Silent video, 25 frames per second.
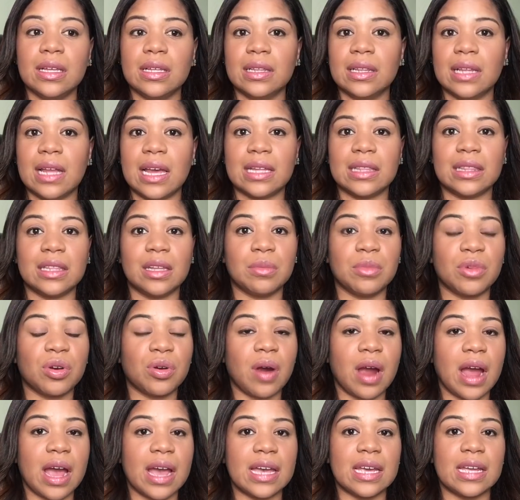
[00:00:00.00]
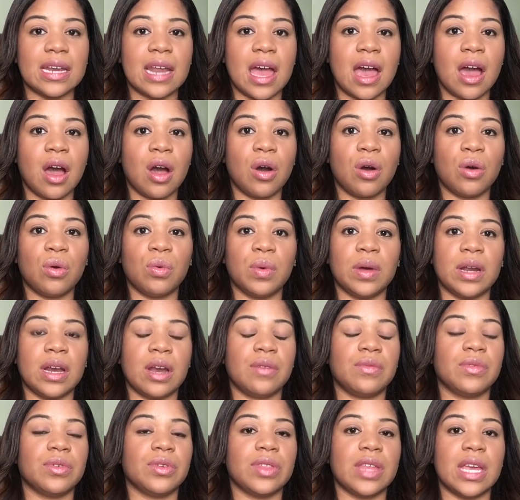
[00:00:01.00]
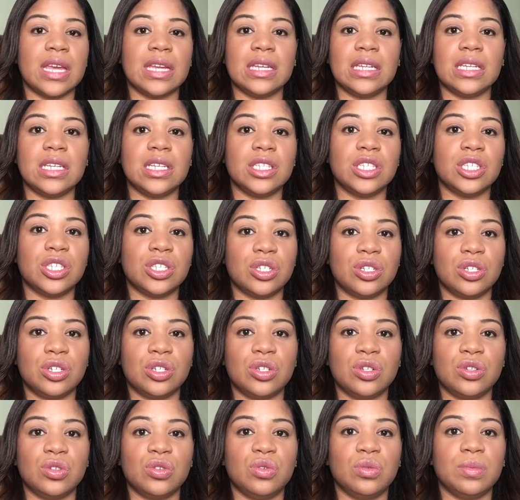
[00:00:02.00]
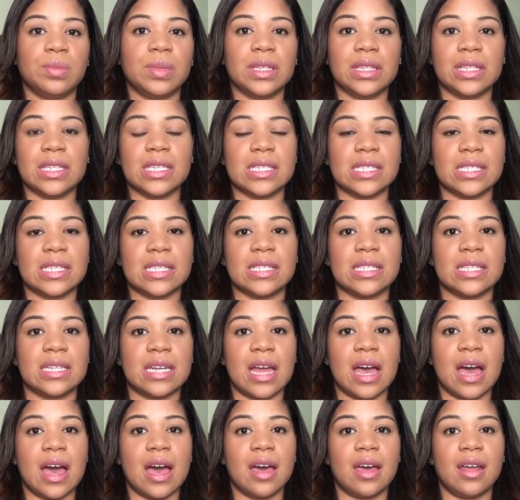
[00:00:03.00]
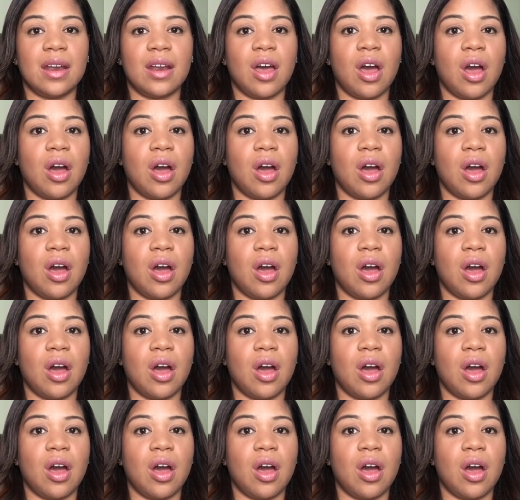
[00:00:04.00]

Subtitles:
let them cry it out, whatever they need to do, but this is not